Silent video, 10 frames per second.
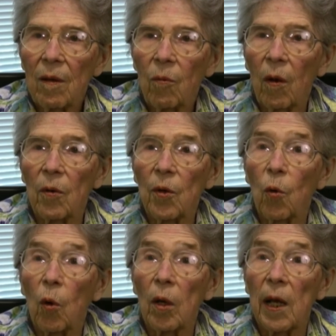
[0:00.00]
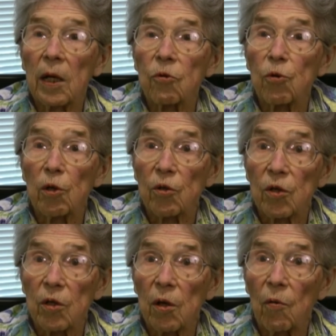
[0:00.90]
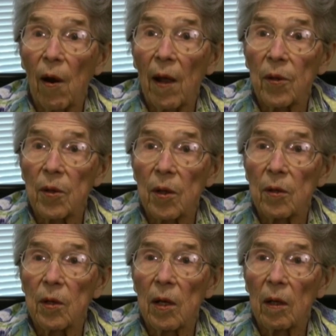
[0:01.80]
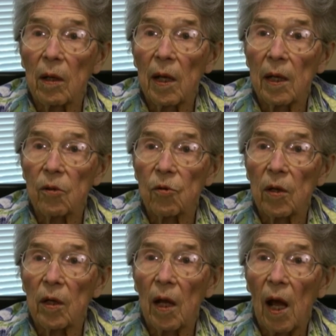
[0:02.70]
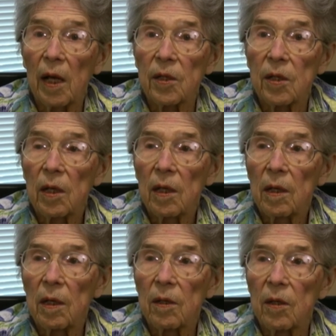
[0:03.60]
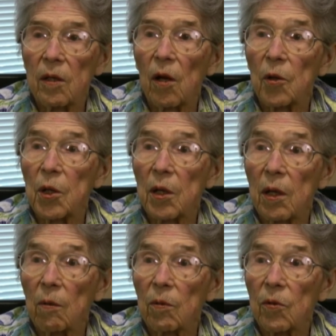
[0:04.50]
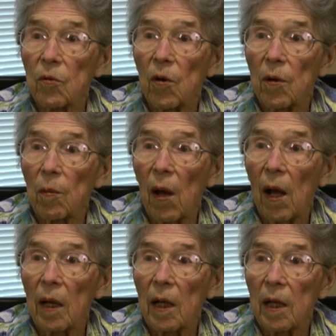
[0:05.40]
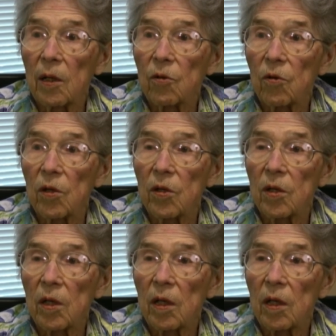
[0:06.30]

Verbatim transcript: well, no electricity rather than electric lights. There's nothing that was run by electricity.